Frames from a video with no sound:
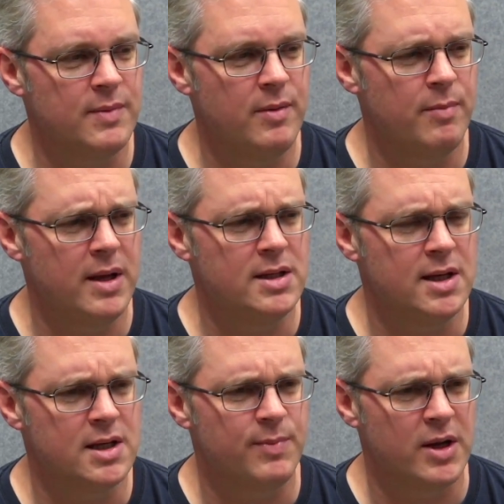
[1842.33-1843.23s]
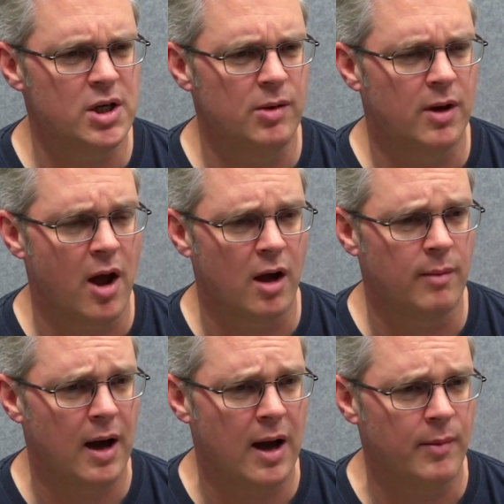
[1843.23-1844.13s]
maybe BT especially, were going on
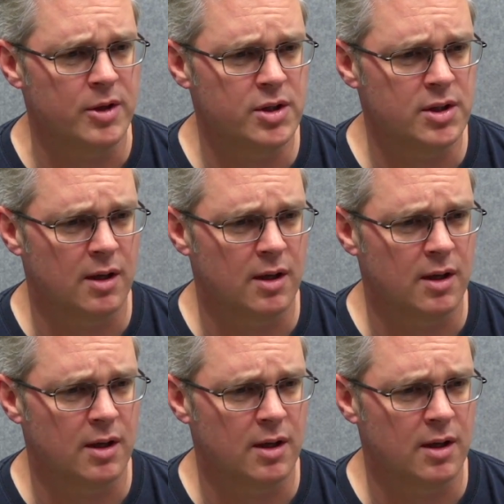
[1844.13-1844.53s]
about how much it's